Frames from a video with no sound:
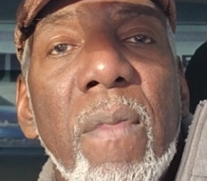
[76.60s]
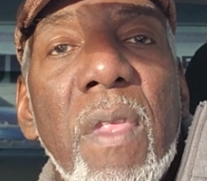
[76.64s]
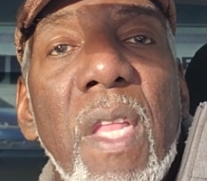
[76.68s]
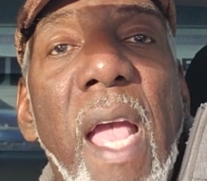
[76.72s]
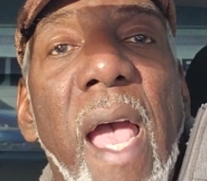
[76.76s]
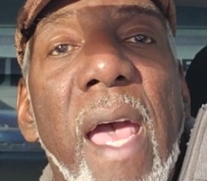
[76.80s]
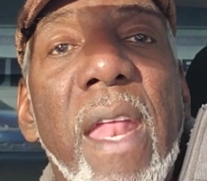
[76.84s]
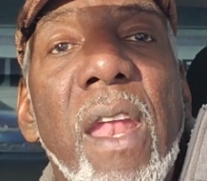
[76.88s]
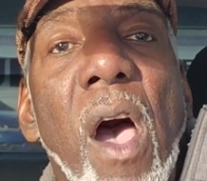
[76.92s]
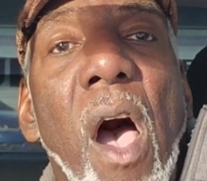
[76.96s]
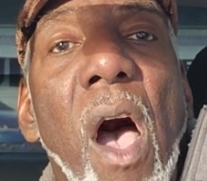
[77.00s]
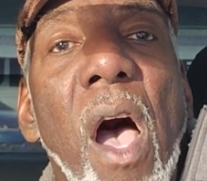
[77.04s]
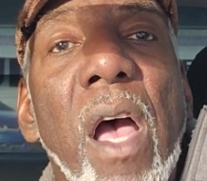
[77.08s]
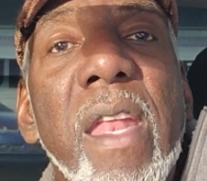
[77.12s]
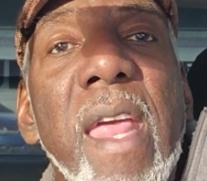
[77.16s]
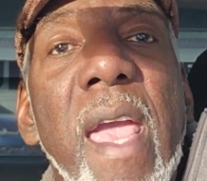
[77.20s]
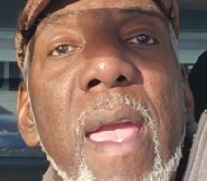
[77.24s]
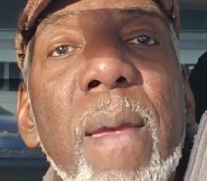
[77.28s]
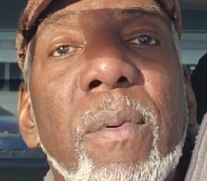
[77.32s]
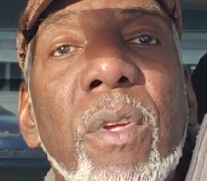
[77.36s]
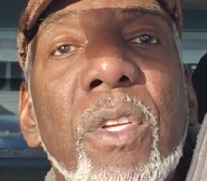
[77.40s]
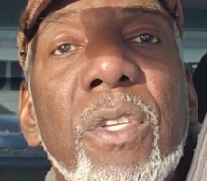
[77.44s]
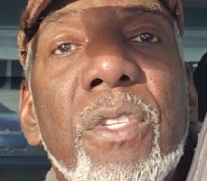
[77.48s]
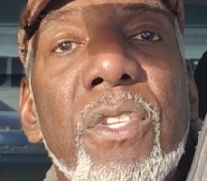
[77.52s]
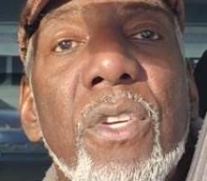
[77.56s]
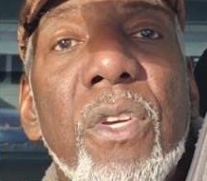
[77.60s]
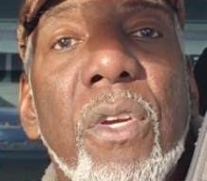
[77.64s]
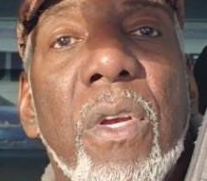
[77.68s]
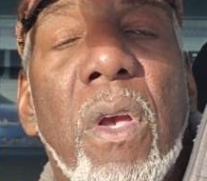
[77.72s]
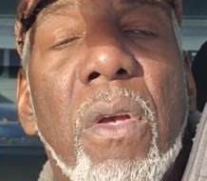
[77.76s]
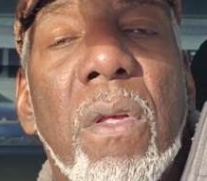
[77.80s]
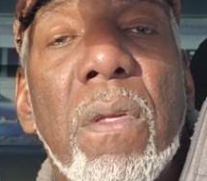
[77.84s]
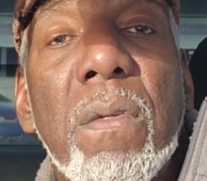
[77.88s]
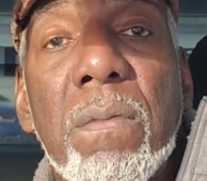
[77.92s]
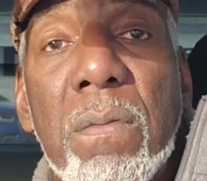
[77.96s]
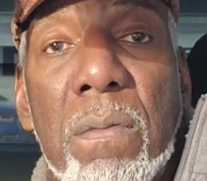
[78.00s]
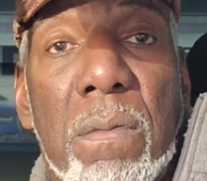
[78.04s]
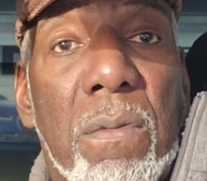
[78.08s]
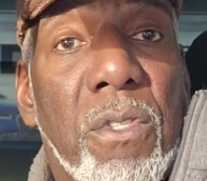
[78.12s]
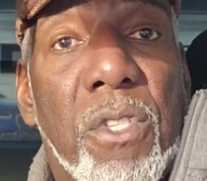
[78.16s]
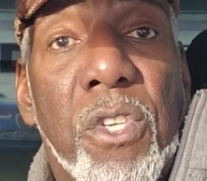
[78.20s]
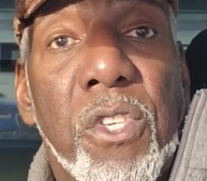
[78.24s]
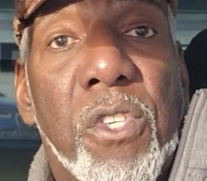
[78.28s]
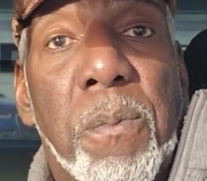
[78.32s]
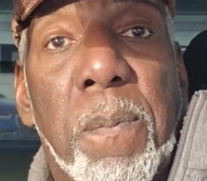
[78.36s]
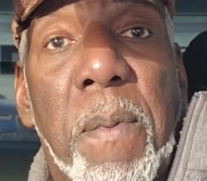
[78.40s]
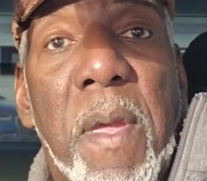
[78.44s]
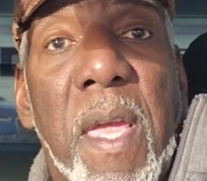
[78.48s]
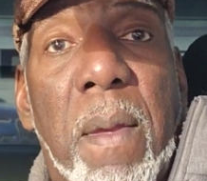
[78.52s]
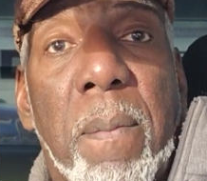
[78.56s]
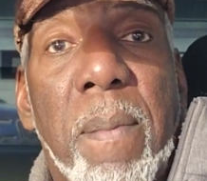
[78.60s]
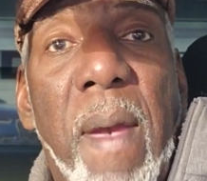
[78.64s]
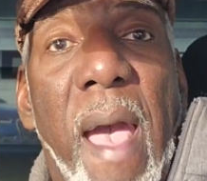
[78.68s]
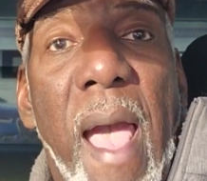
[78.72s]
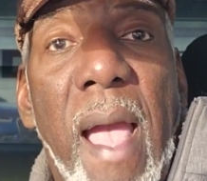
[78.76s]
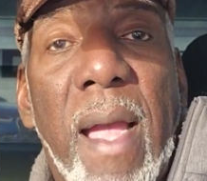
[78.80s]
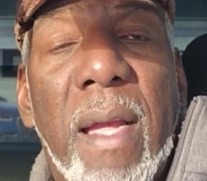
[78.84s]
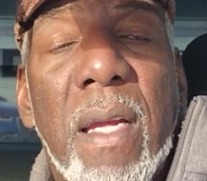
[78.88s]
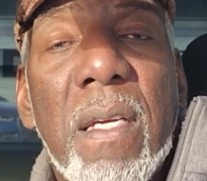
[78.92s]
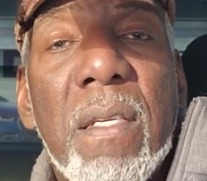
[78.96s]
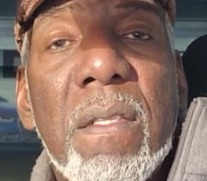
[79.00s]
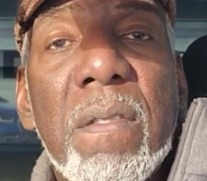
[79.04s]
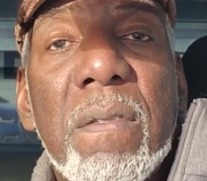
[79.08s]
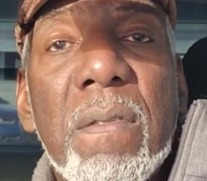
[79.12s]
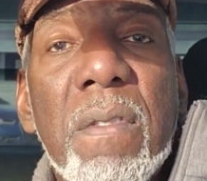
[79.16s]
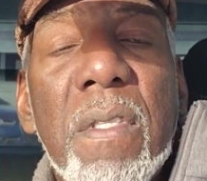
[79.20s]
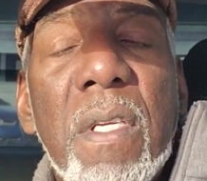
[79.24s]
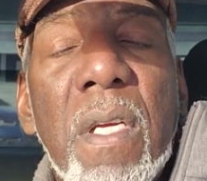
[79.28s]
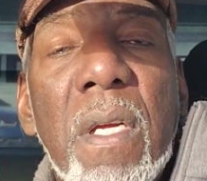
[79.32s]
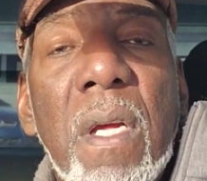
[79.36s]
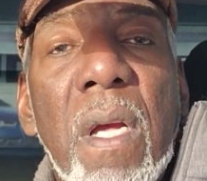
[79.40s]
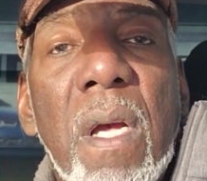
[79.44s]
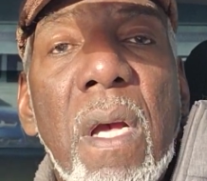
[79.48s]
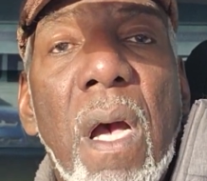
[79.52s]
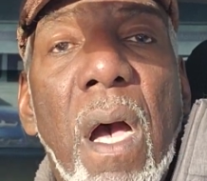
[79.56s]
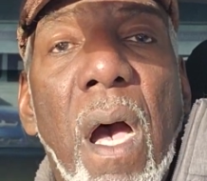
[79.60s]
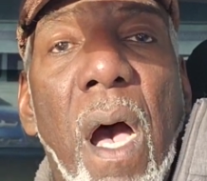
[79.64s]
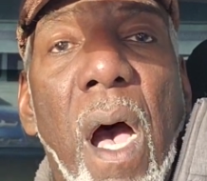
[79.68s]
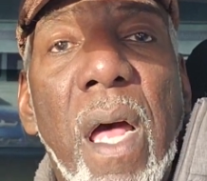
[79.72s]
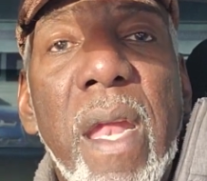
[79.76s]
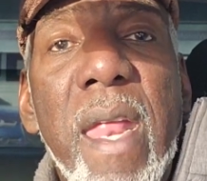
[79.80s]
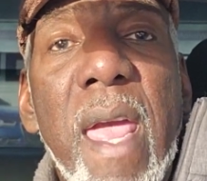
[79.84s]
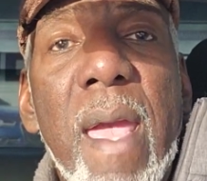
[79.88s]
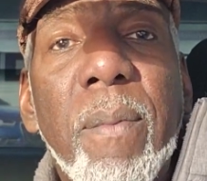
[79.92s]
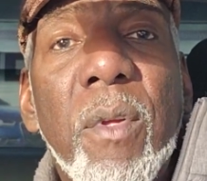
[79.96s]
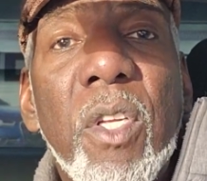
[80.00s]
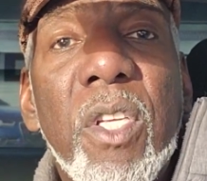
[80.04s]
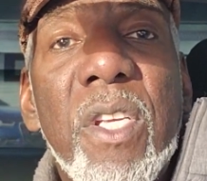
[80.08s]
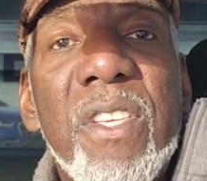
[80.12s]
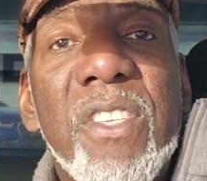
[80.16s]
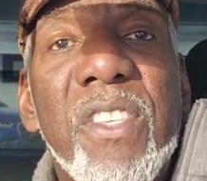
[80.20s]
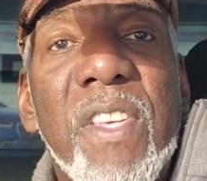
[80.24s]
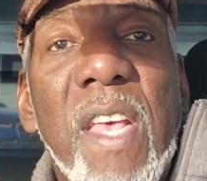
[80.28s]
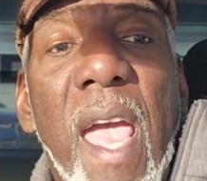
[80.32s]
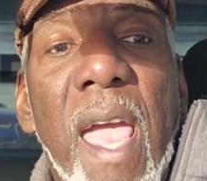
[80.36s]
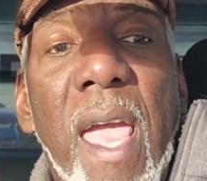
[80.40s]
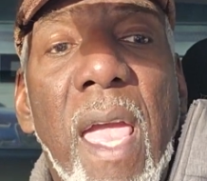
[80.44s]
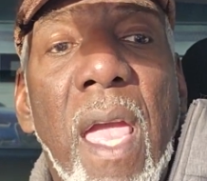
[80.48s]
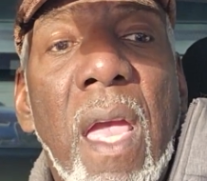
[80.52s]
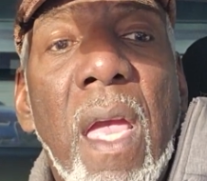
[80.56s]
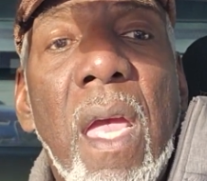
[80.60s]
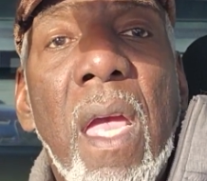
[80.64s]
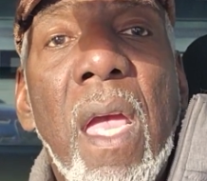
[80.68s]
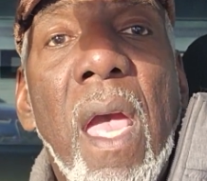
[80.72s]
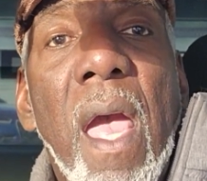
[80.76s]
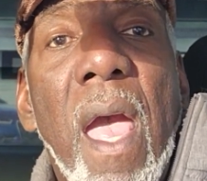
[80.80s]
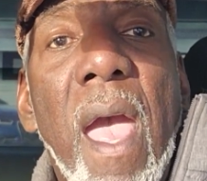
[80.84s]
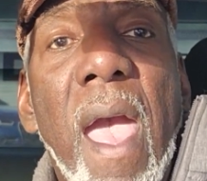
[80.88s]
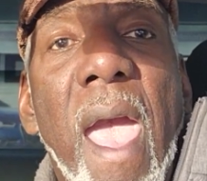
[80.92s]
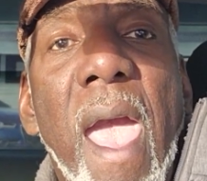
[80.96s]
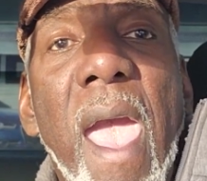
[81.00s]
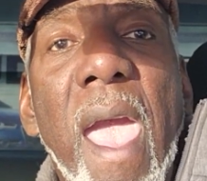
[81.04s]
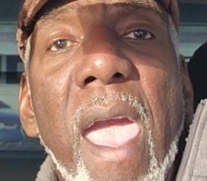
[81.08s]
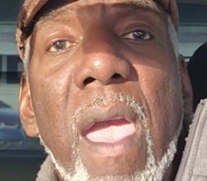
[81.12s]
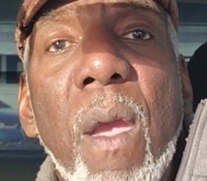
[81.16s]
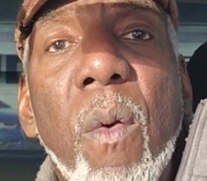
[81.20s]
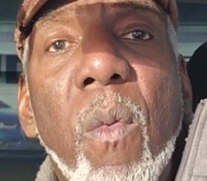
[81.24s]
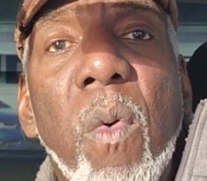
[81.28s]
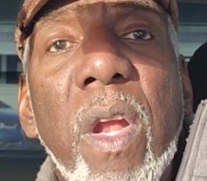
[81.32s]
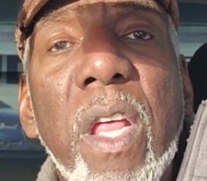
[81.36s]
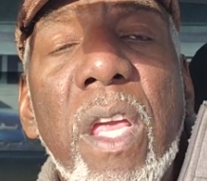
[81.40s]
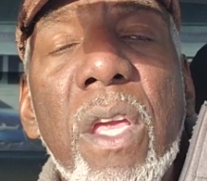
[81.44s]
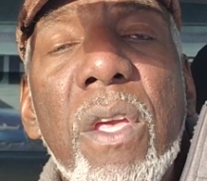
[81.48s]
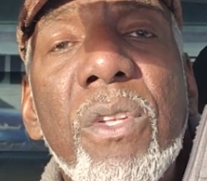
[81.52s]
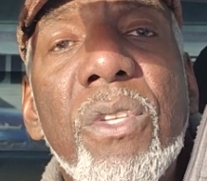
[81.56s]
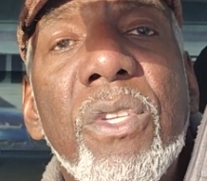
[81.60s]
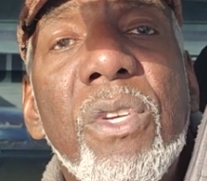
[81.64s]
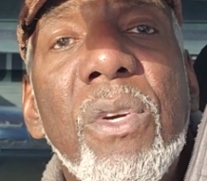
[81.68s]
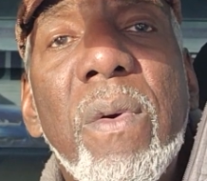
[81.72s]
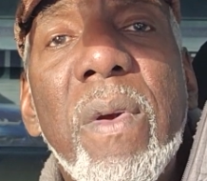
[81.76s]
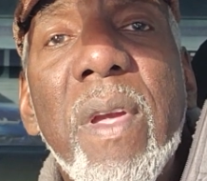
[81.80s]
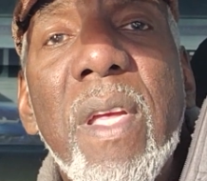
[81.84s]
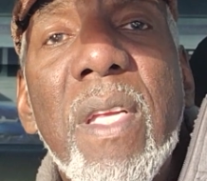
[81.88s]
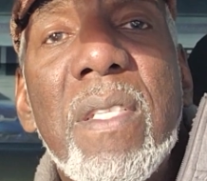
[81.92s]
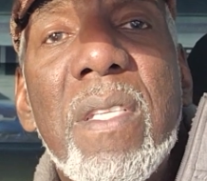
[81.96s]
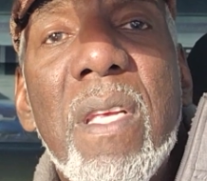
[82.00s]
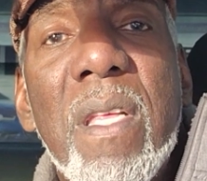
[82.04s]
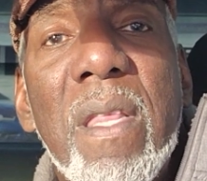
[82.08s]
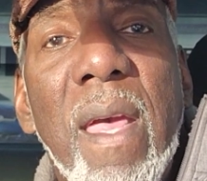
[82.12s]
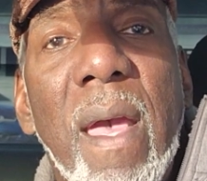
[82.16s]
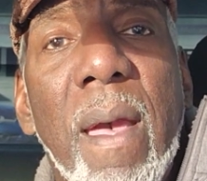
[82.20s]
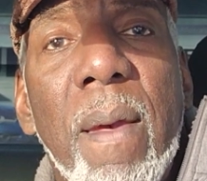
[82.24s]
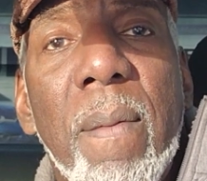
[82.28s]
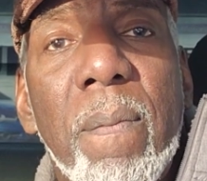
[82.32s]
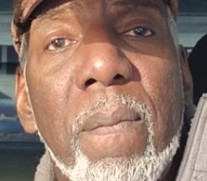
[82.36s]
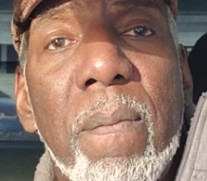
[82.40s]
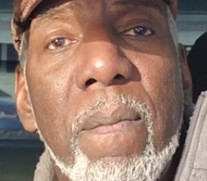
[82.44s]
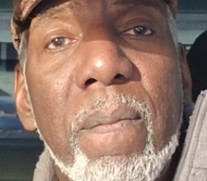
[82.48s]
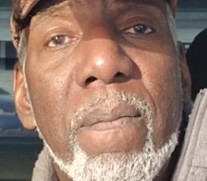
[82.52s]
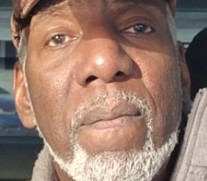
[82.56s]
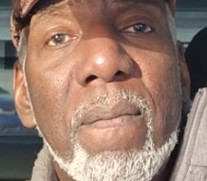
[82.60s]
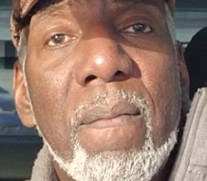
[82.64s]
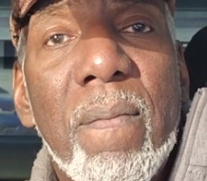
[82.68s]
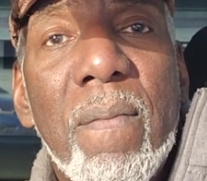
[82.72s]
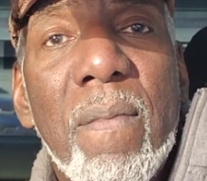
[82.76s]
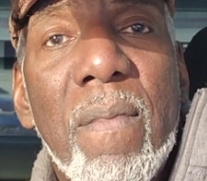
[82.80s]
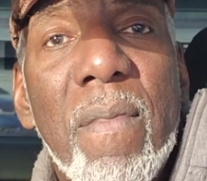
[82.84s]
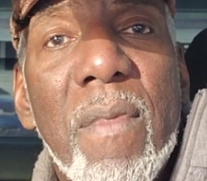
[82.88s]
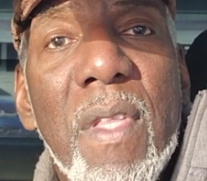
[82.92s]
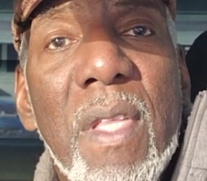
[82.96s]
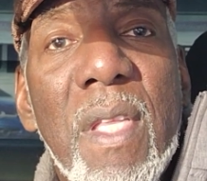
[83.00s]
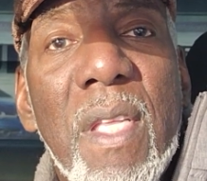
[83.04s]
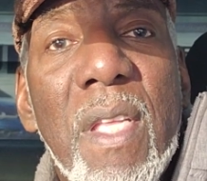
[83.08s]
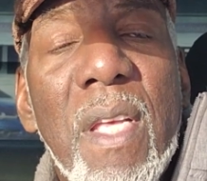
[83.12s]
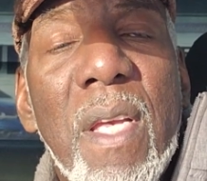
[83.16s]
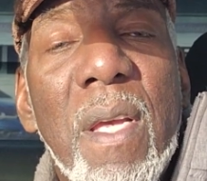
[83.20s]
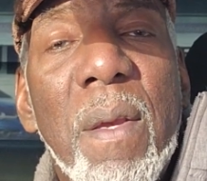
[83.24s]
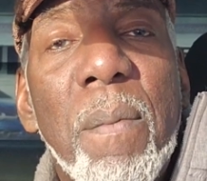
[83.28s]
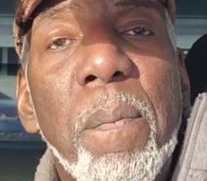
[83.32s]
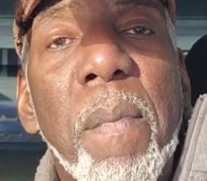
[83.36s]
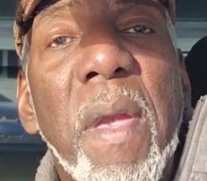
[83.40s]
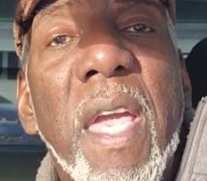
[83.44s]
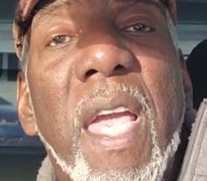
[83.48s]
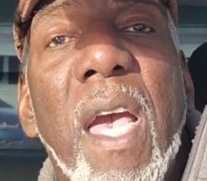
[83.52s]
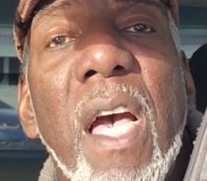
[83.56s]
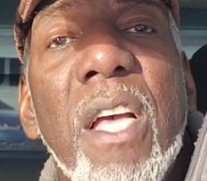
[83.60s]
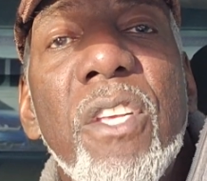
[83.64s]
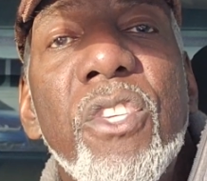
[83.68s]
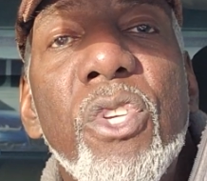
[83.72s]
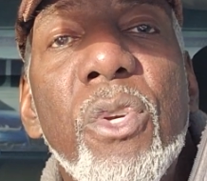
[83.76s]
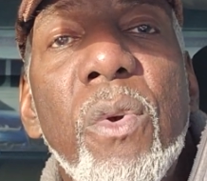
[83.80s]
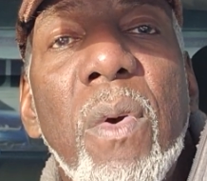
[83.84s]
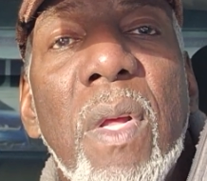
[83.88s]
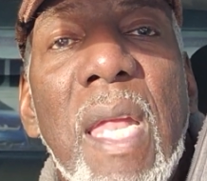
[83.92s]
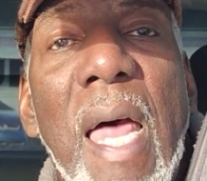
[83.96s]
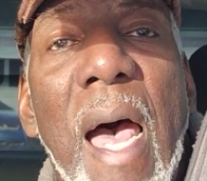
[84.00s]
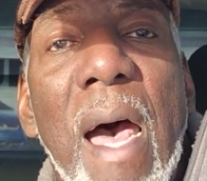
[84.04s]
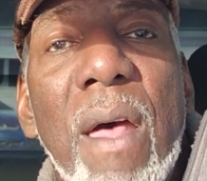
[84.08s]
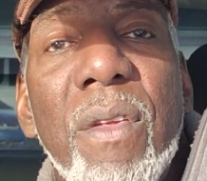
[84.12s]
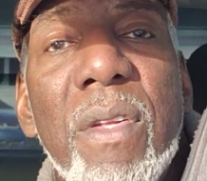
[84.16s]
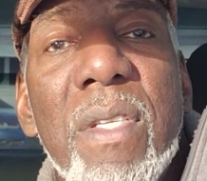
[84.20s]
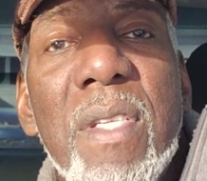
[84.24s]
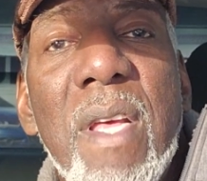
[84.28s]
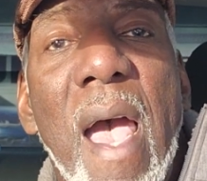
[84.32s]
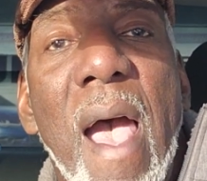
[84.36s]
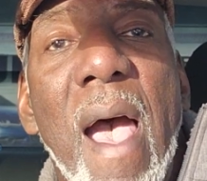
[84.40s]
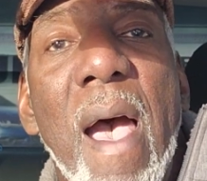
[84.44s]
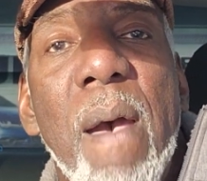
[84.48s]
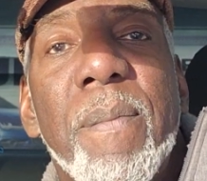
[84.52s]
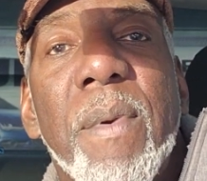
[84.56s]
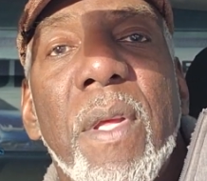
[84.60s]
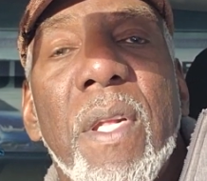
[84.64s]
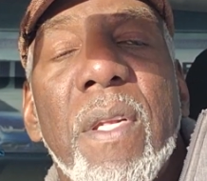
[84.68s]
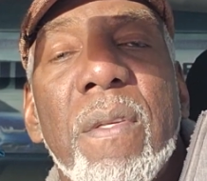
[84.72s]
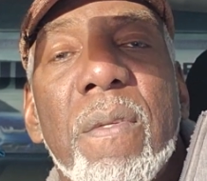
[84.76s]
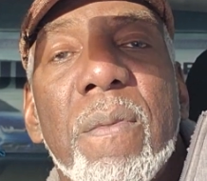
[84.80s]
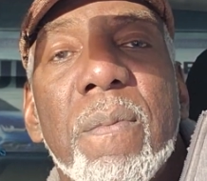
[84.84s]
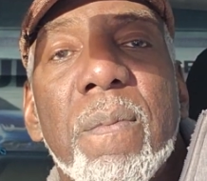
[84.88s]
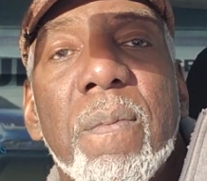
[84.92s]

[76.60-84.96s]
and unable to, to speak back, unable to say, hey, what are you doing to them? Because you allowed it to happen.